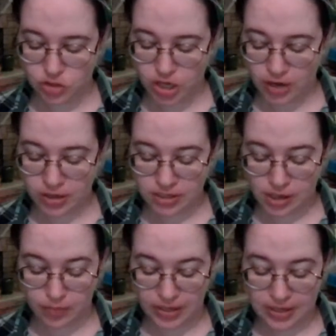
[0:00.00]
Shagrat's
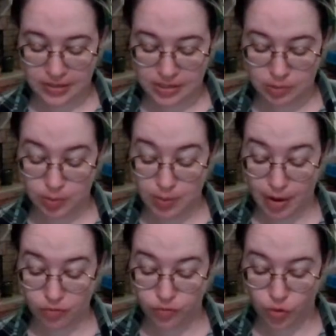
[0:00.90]
company had seemed to be
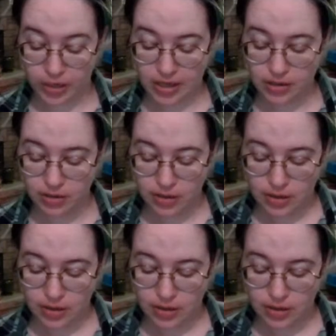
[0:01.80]
about 40,